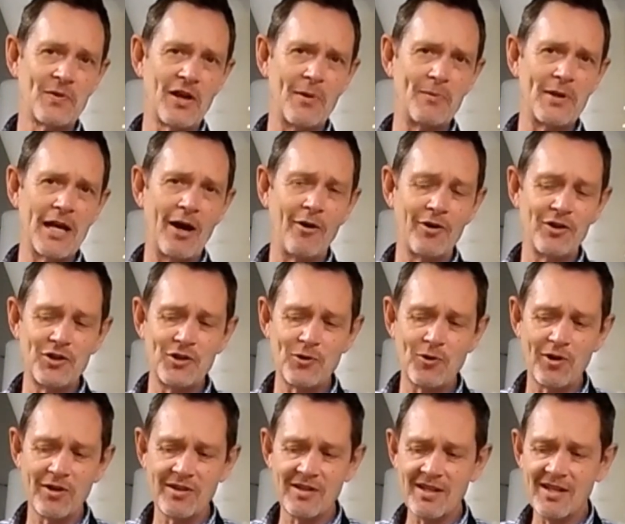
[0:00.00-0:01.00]
Hope y'all
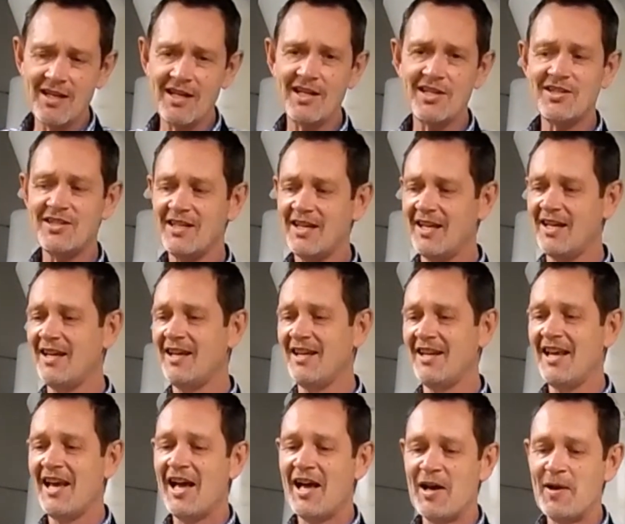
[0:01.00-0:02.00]
enjoyed this,
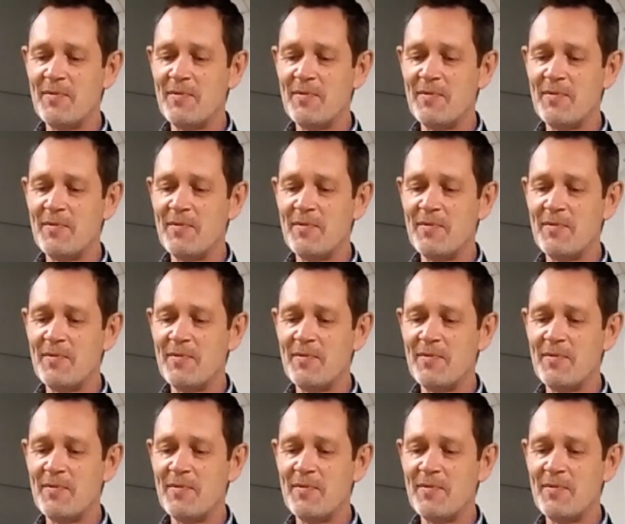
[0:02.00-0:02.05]
and